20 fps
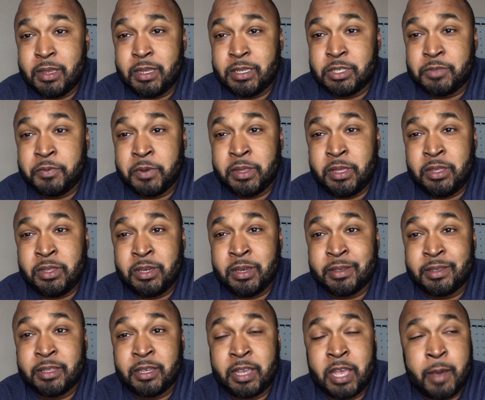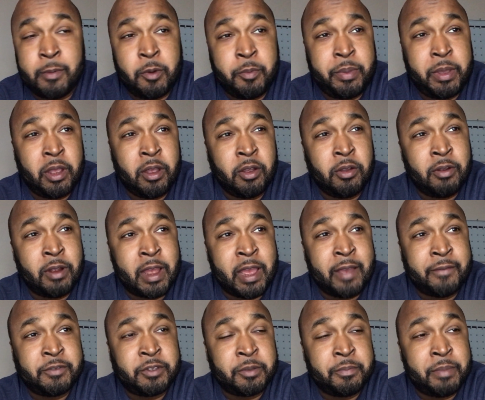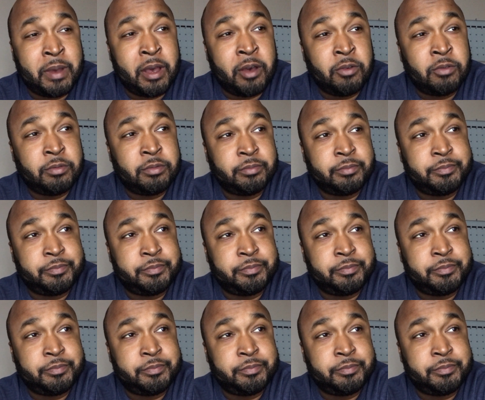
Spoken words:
It's really just a couple paragraphs about